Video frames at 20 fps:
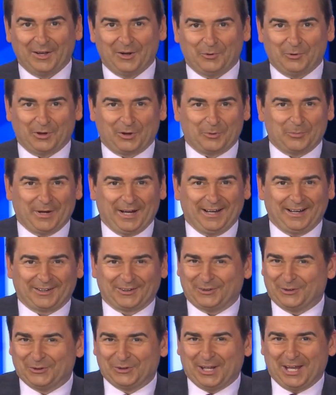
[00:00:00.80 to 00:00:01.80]
Welcome
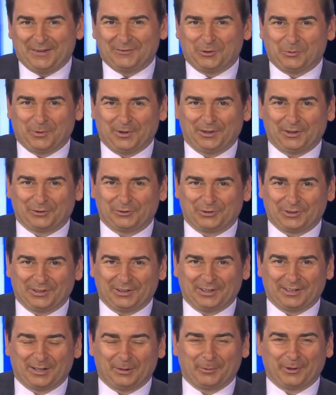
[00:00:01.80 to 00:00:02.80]
back. Good to have you with us here
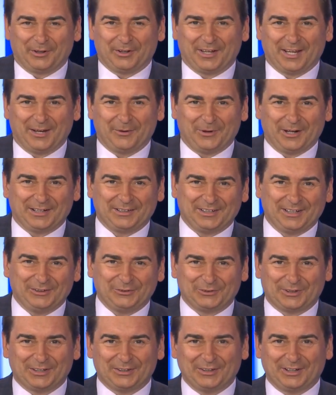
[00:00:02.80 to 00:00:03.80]
on
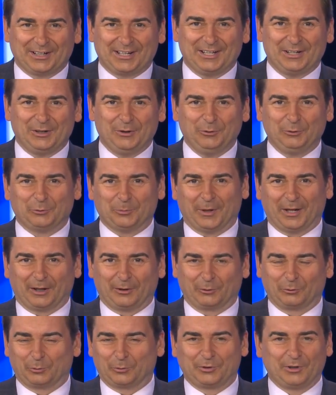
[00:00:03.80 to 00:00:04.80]
WKYT's Kentucky
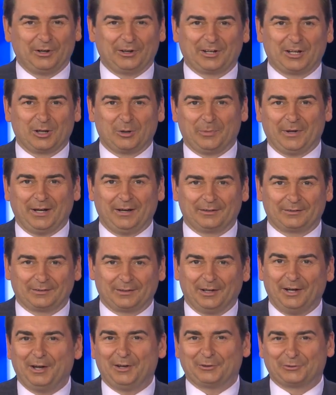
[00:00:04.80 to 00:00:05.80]
Newsmakers. We're talking
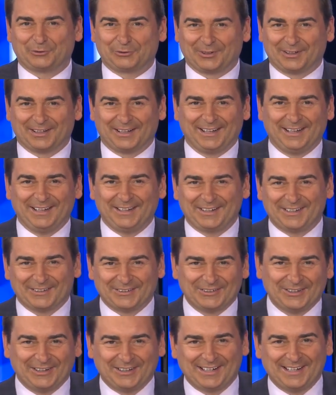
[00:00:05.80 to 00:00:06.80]
about us today,
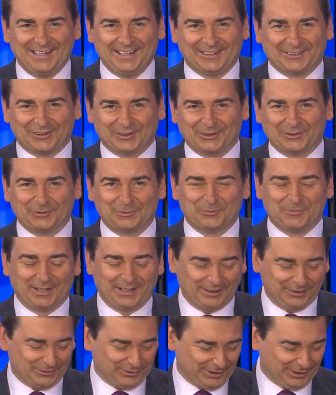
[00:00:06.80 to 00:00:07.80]
Kentucky, and the
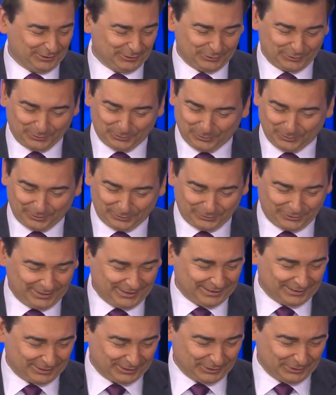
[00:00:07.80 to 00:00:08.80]
many things to uh,
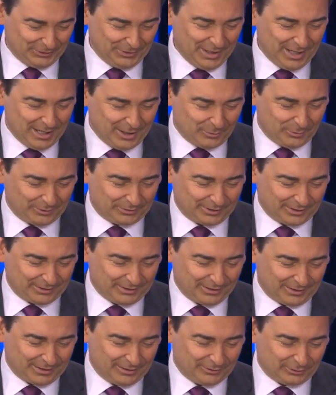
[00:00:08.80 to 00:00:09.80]
see and do with
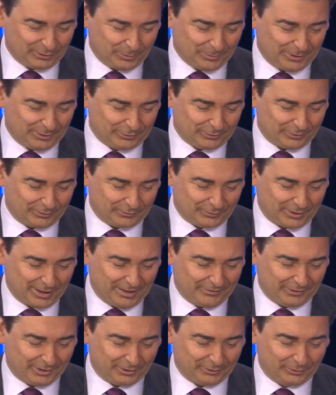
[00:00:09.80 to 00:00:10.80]
Kentucky's Commissioner of
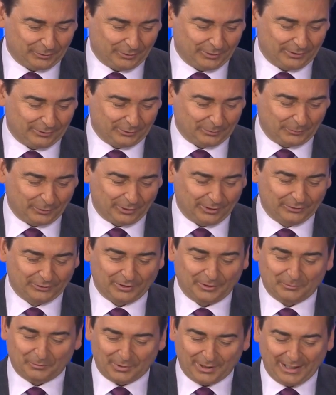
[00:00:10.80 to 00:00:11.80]
Travel and Tourism,
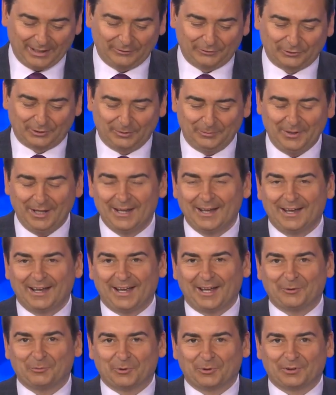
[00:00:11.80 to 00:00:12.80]
Kristen Branscum,
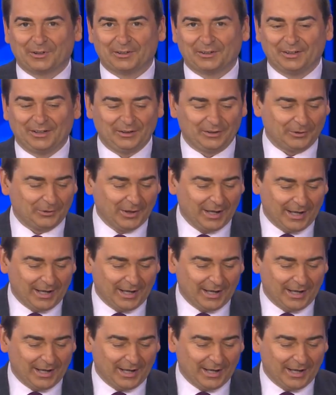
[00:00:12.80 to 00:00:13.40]
and we'll continue.